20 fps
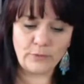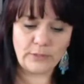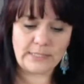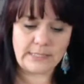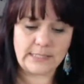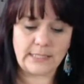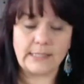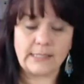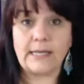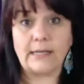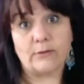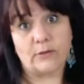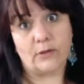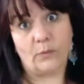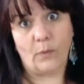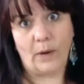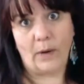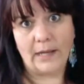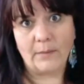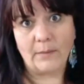all these things out of
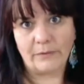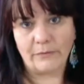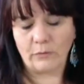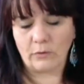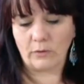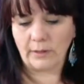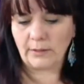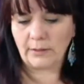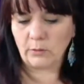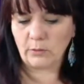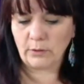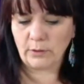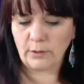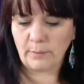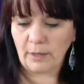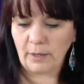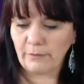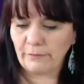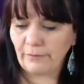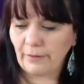the way before I knock
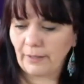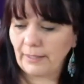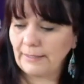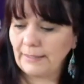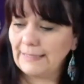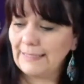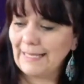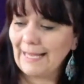them over.